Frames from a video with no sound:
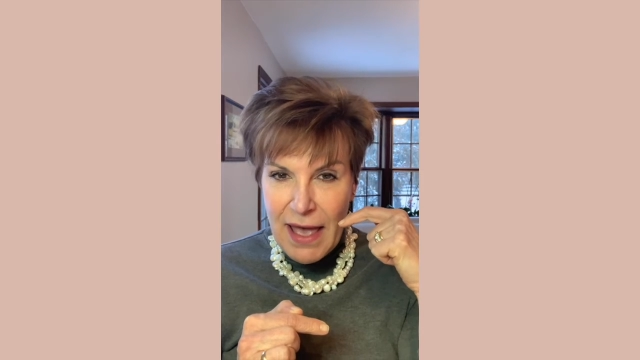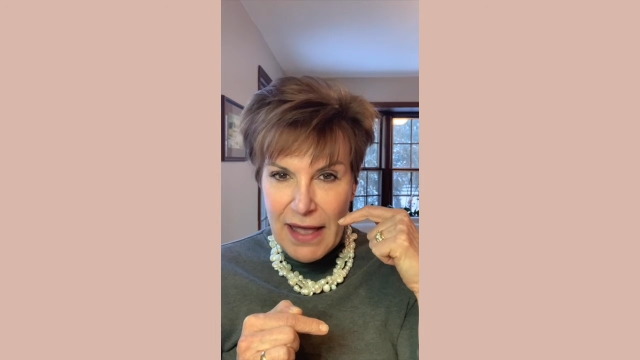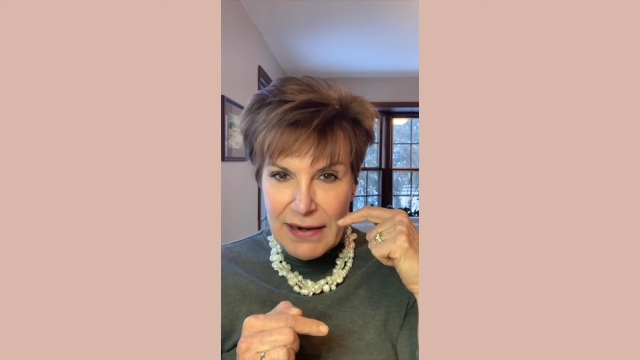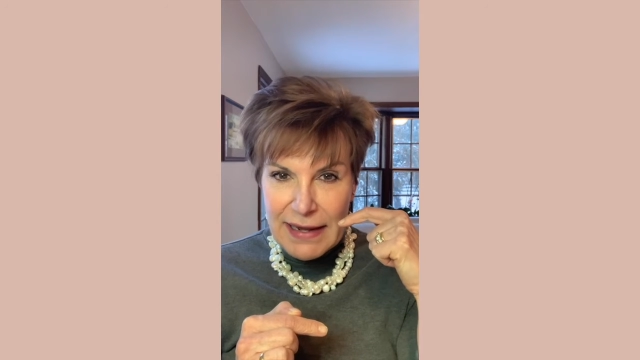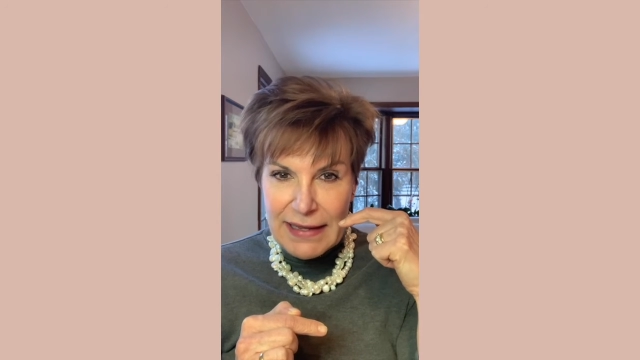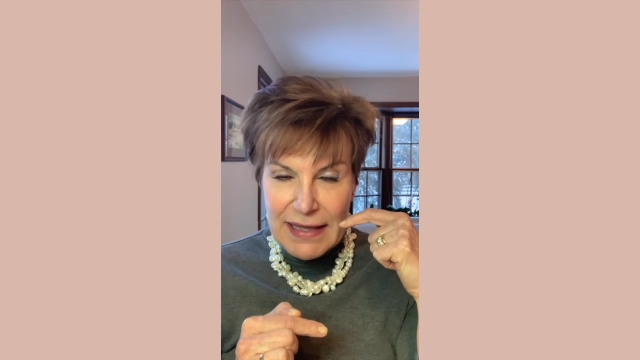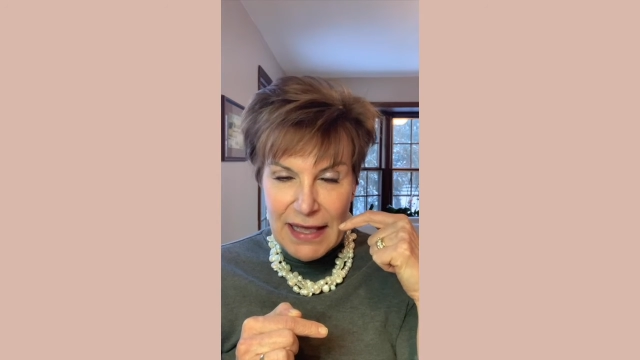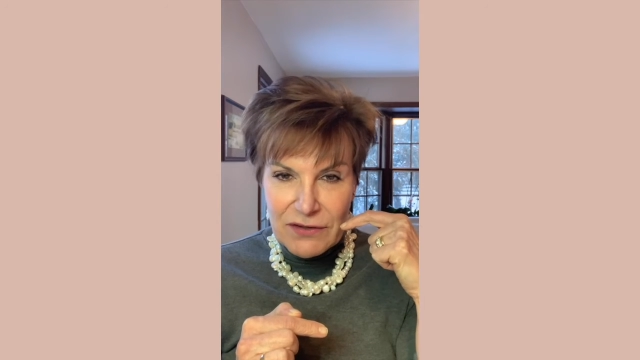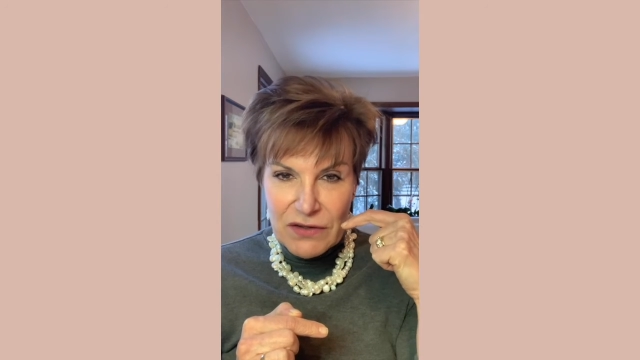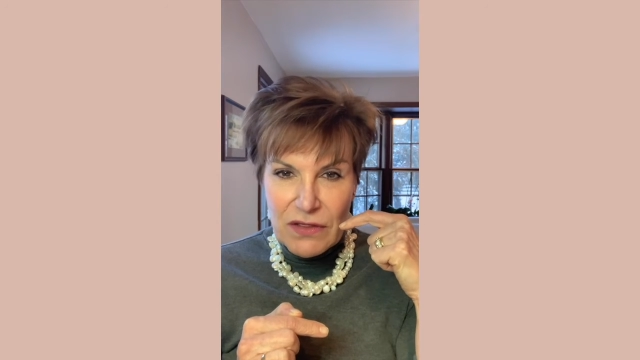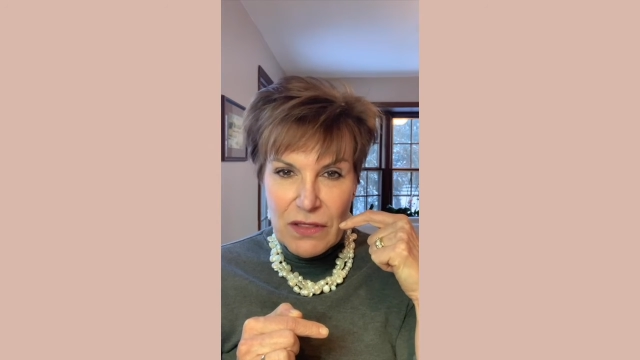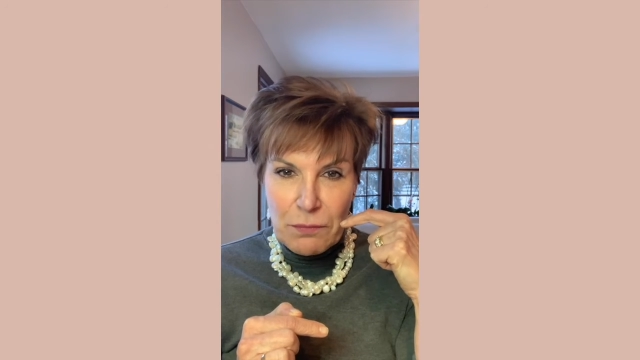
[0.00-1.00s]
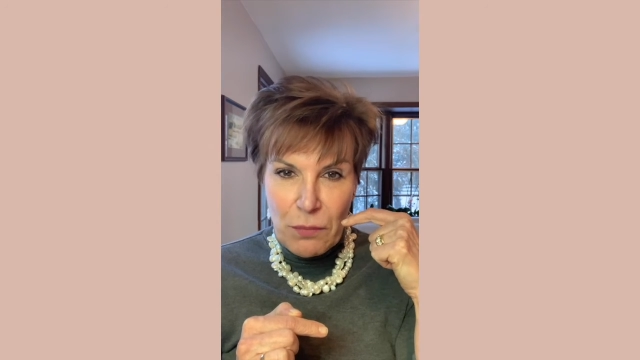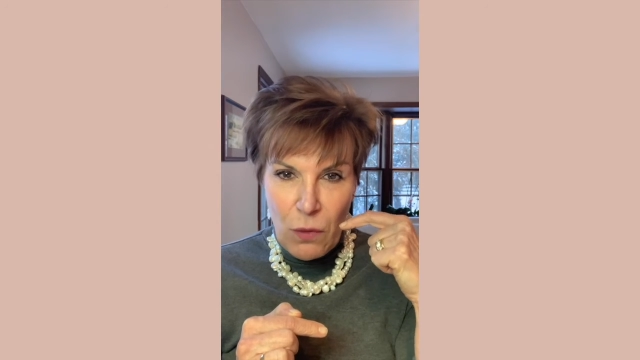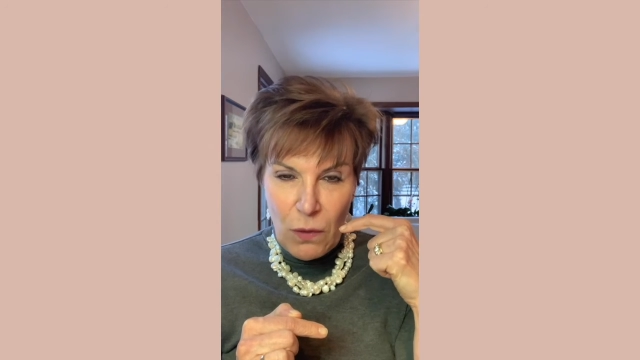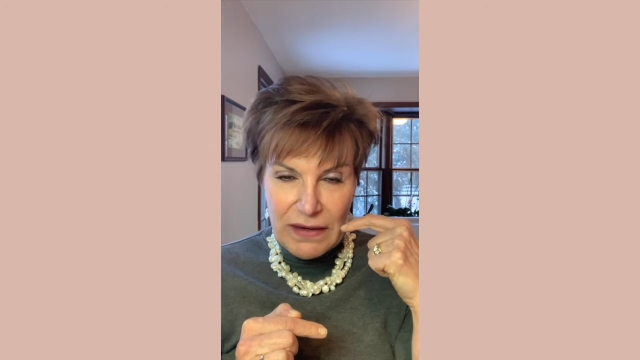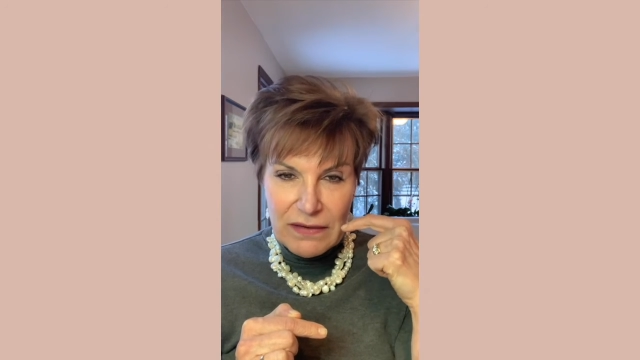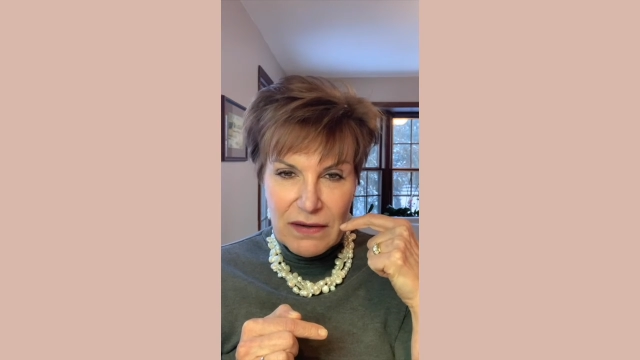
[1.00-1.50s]
and I get to the
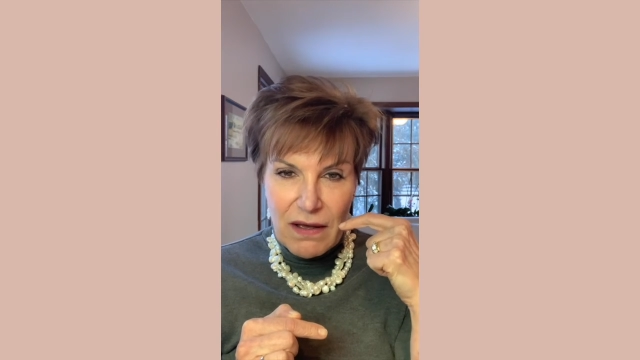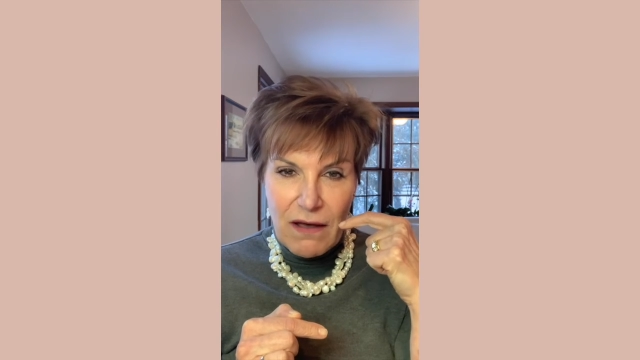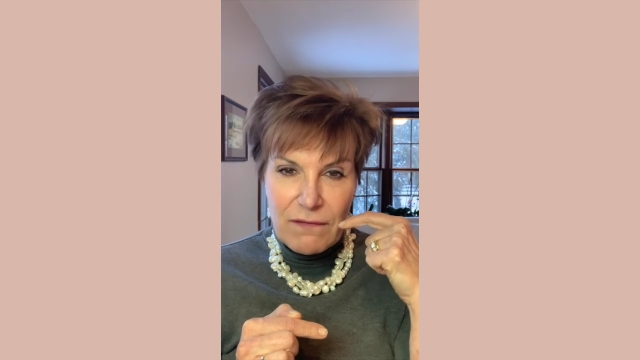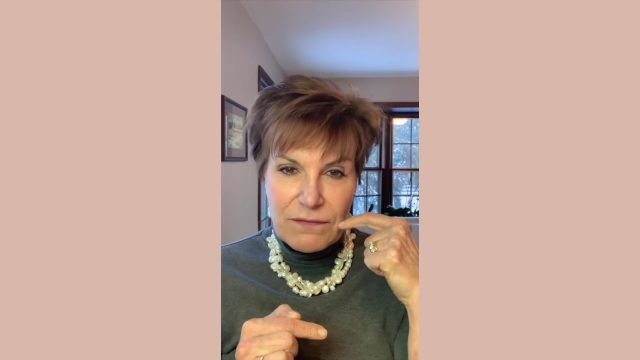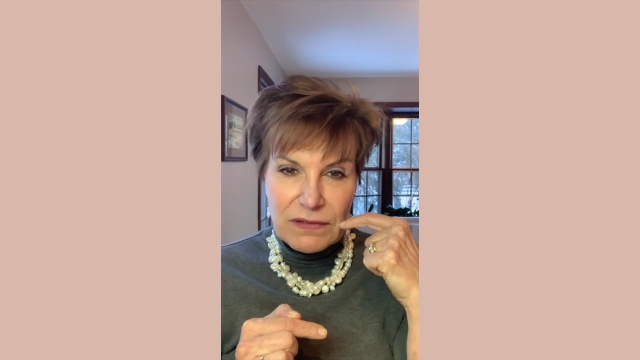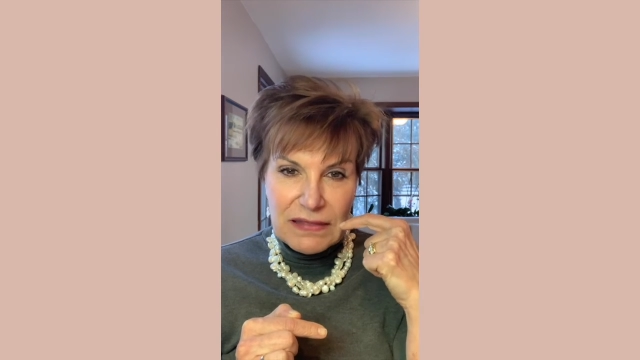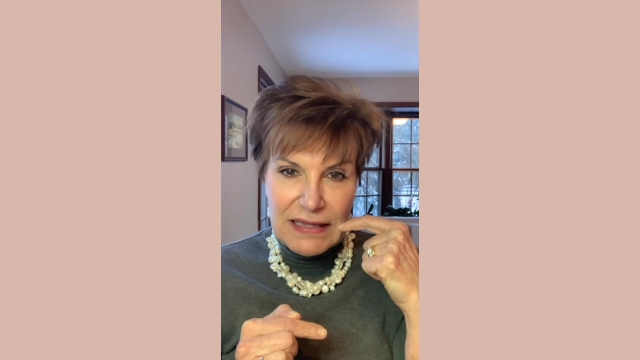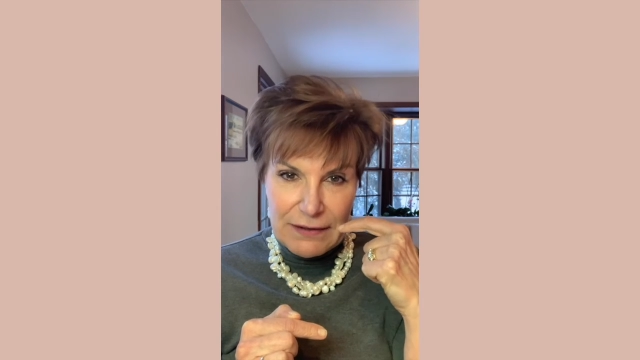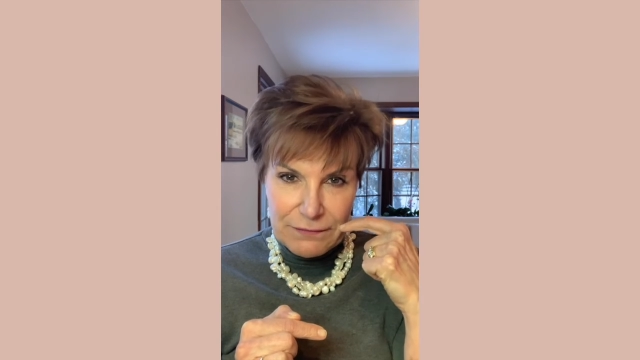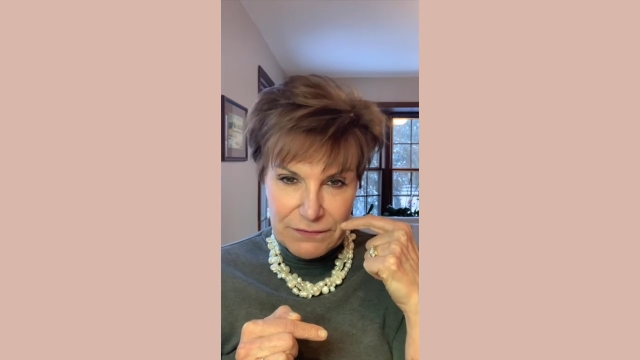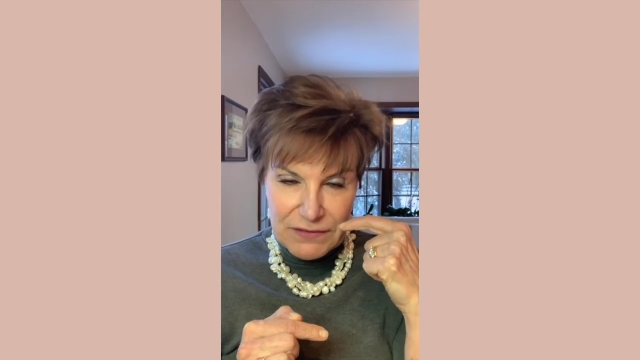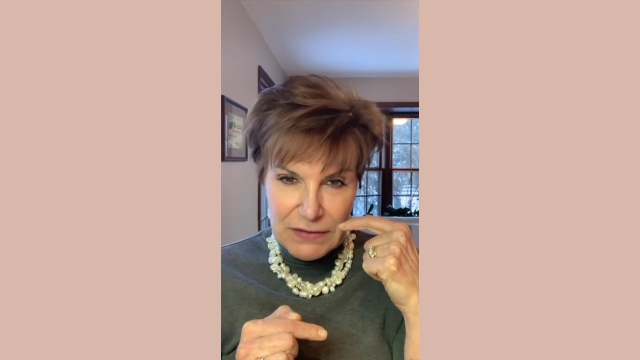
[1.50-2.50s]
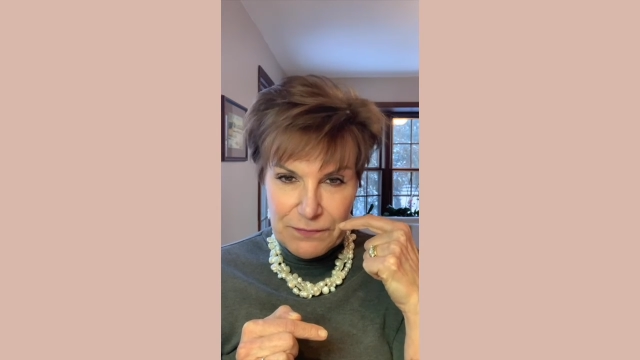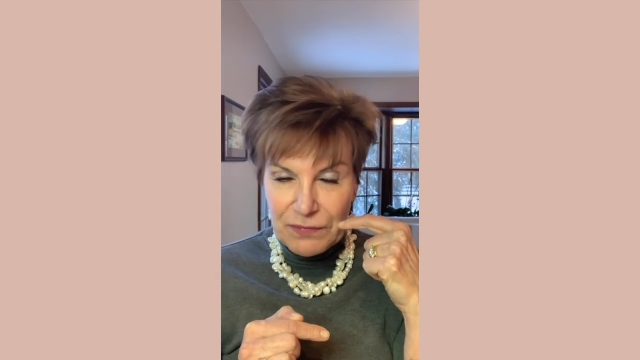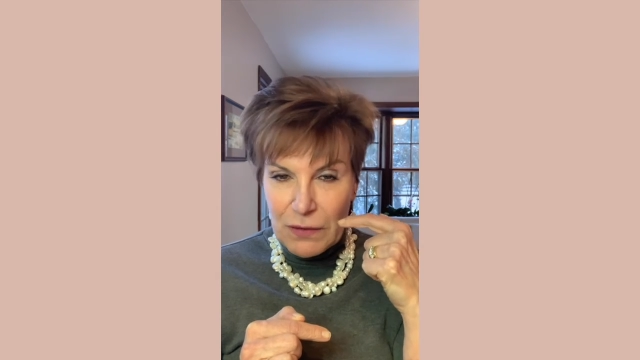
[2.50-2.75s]
point of lift,